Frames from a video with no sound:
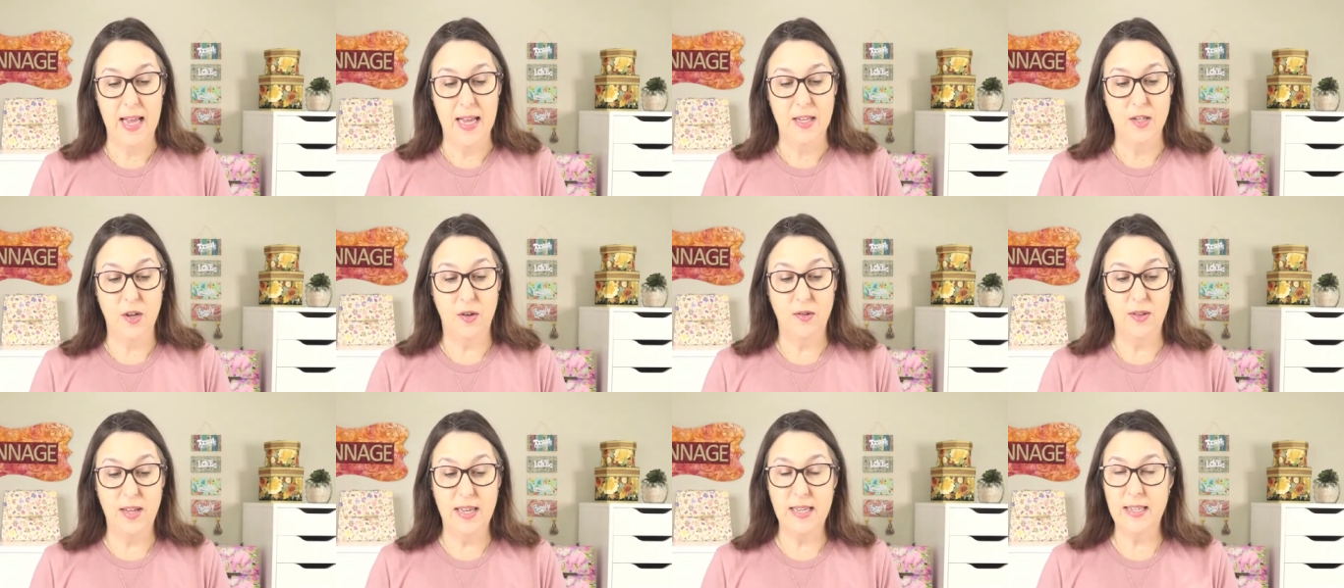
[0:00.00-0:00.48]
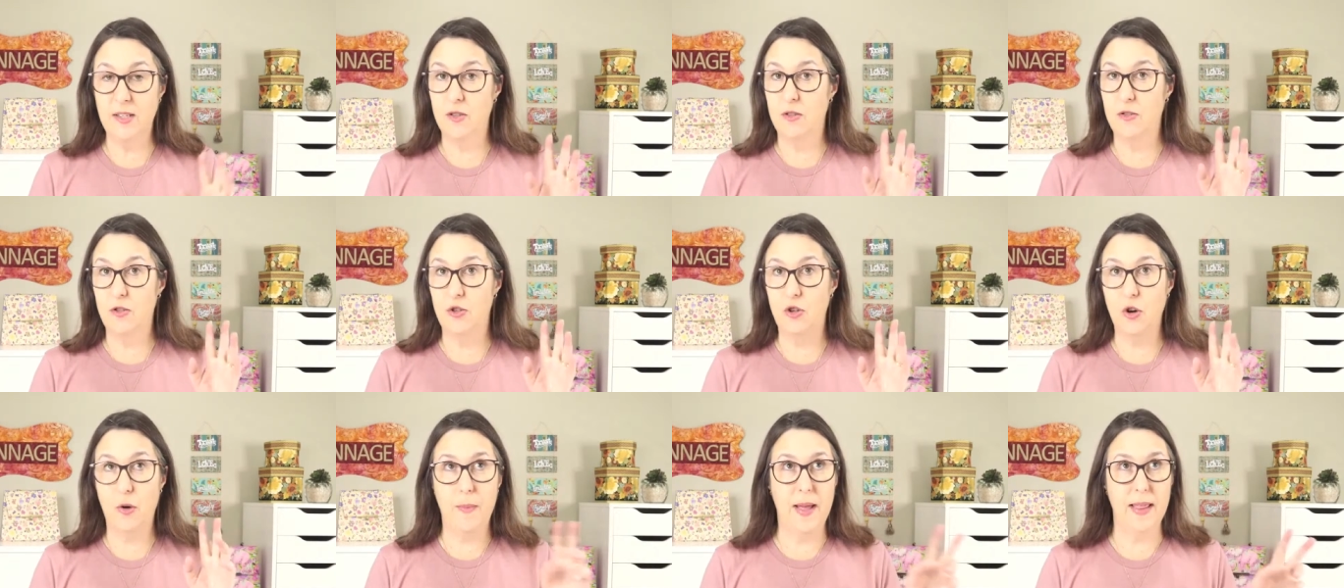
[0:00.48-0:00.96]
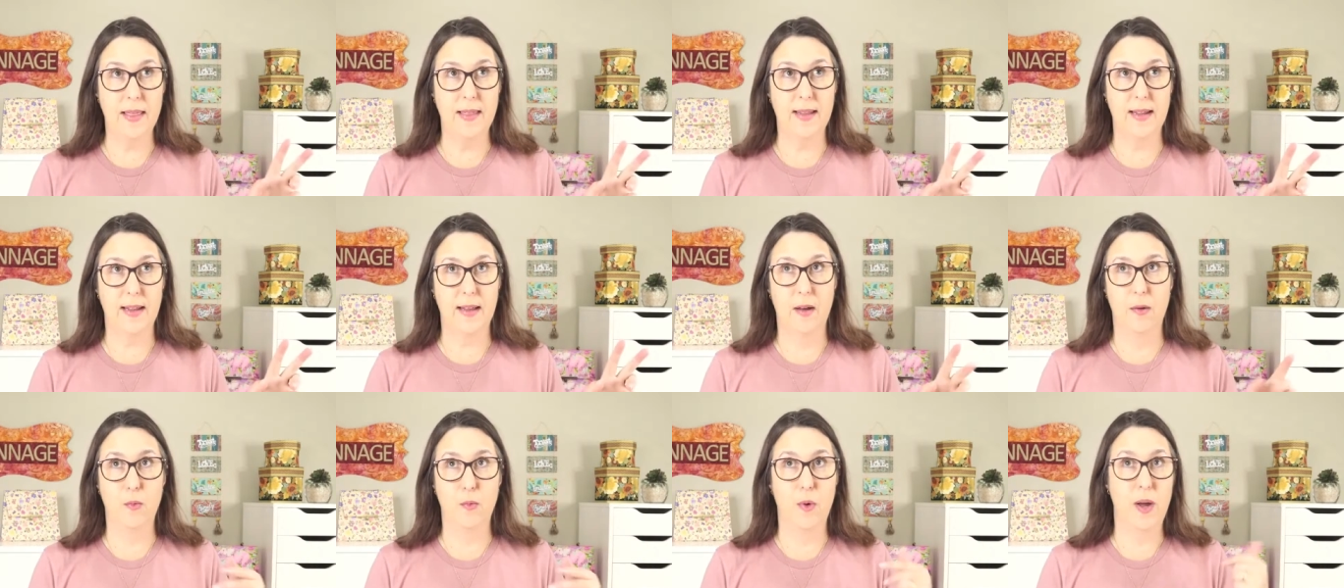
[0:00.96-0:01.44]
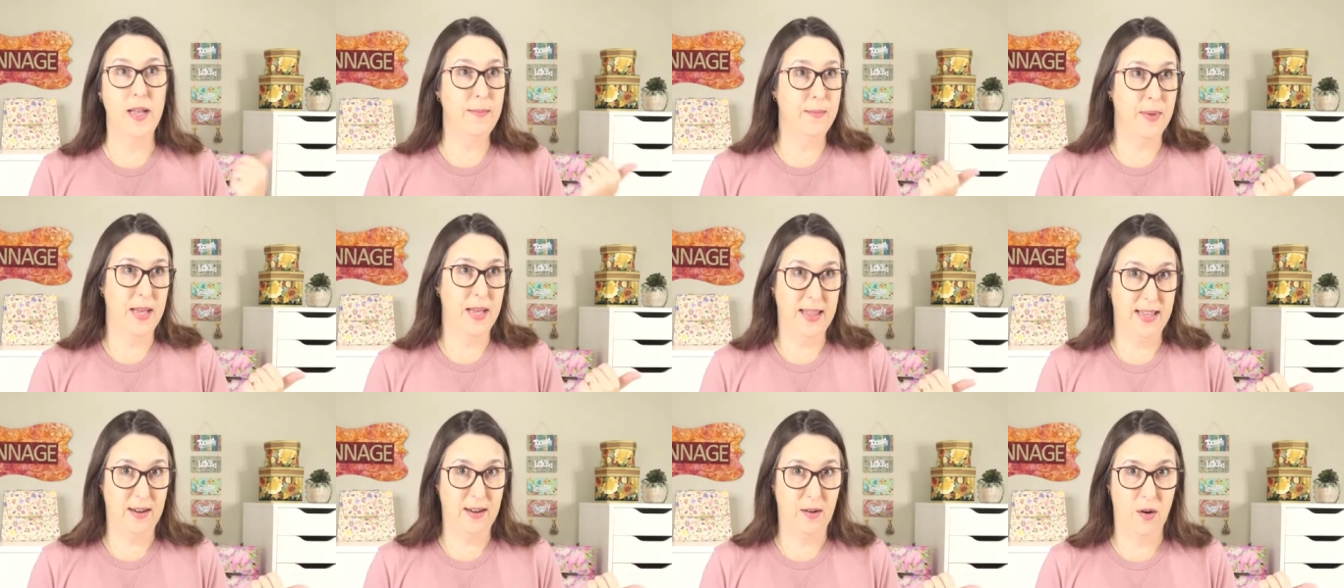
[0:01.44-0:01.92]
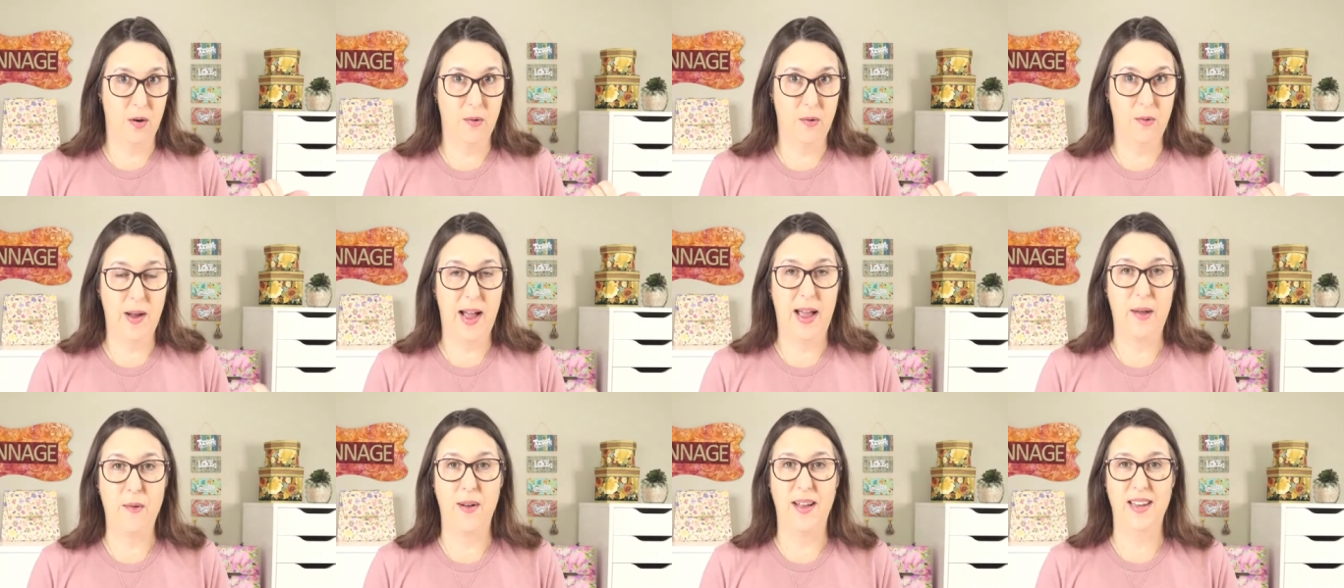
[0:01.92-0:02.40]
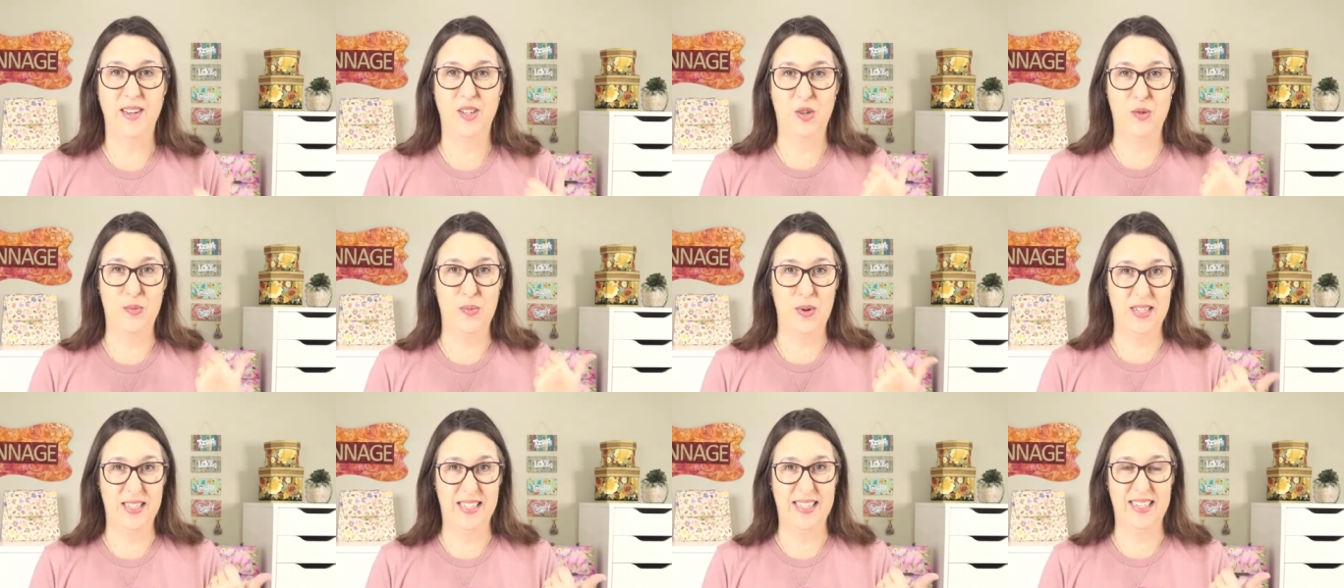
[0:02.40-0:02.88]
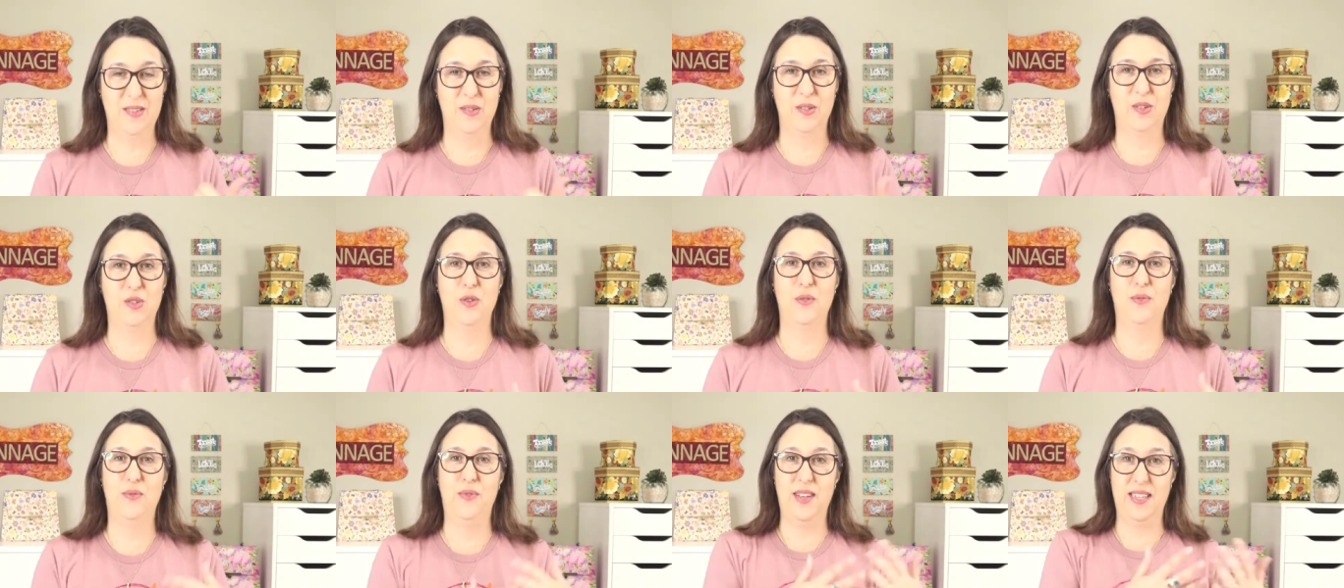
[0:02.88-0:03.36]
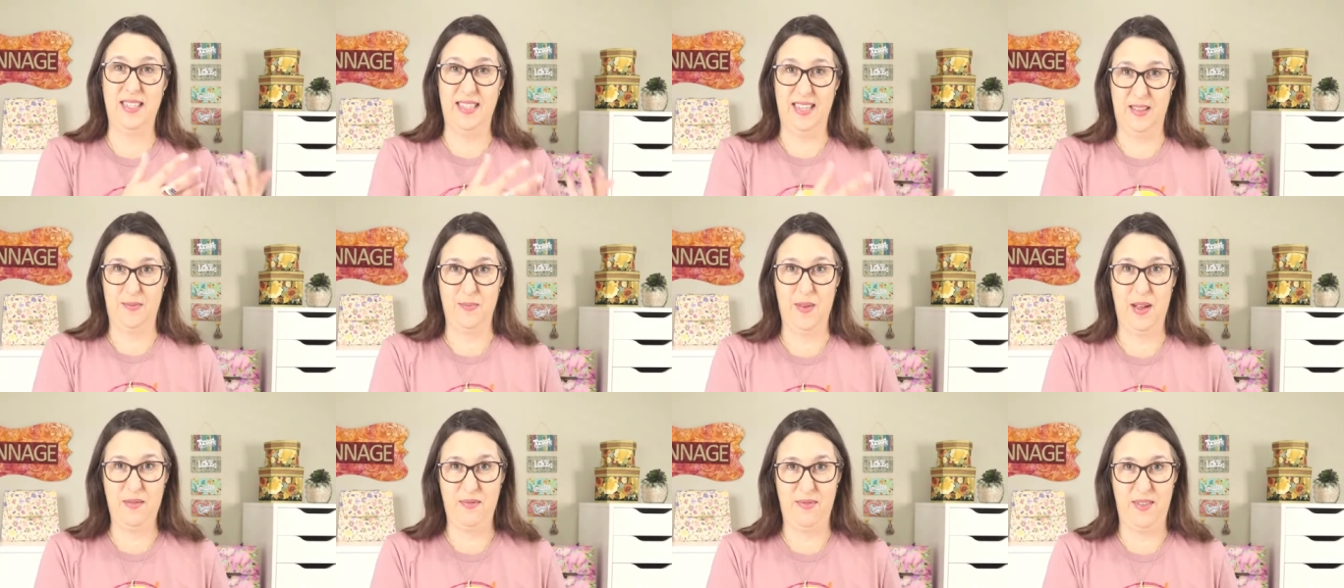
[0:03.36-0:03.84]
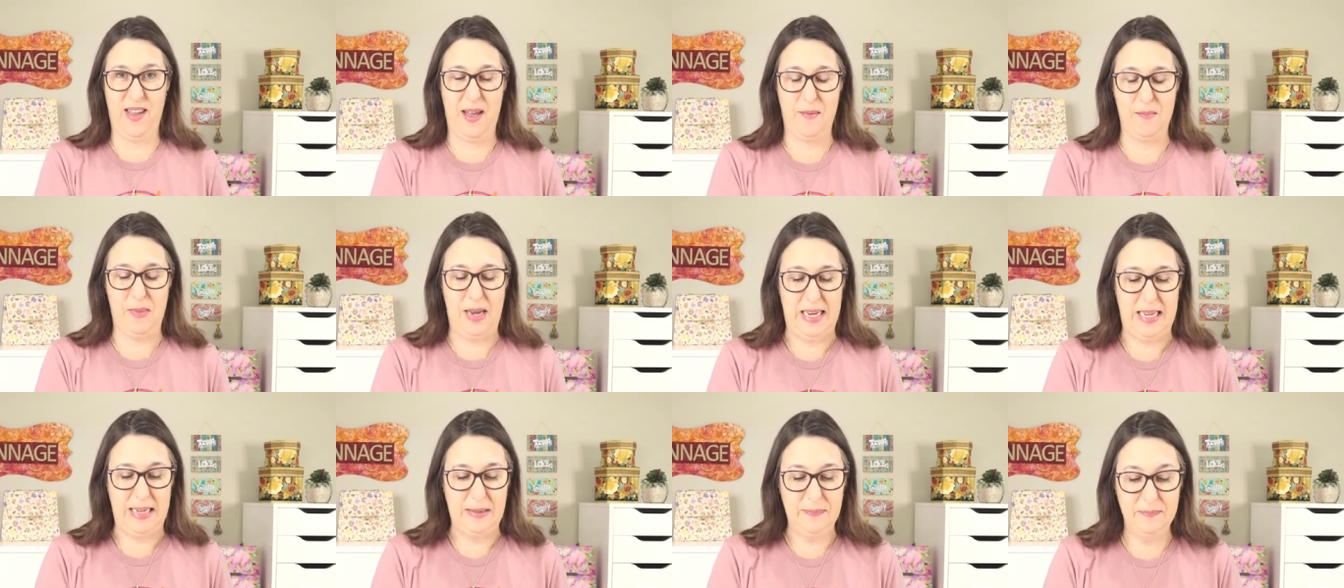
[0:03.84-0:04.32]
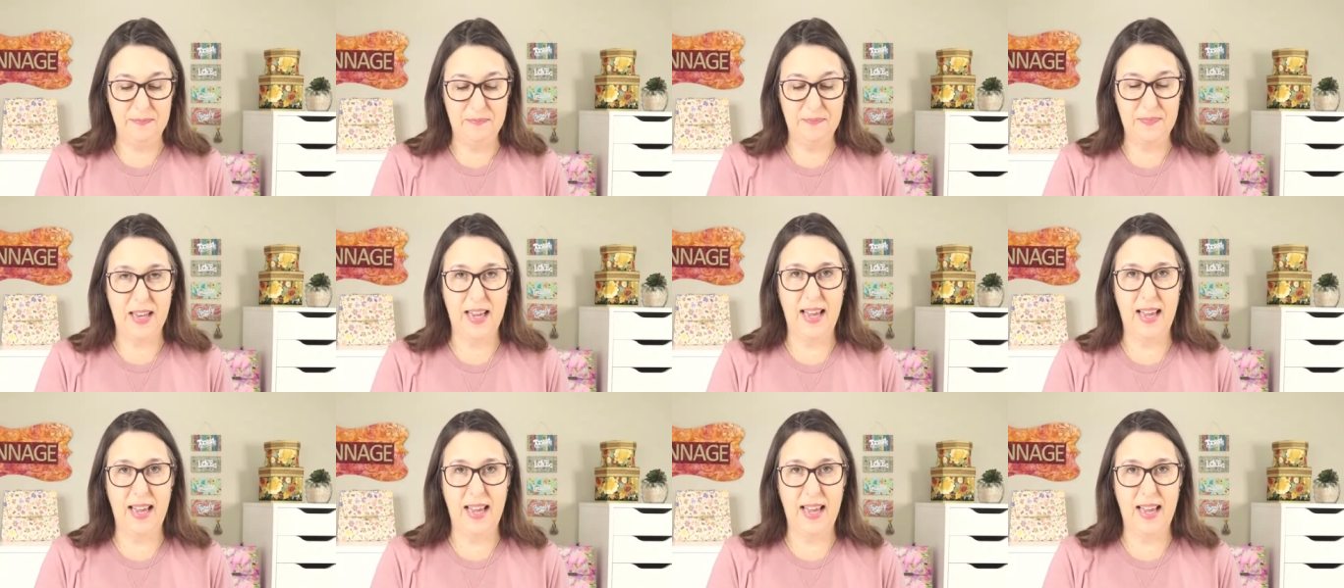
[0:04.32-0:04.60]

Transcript: So this two months, uh, one month ago, I went to Brazil to visit my family.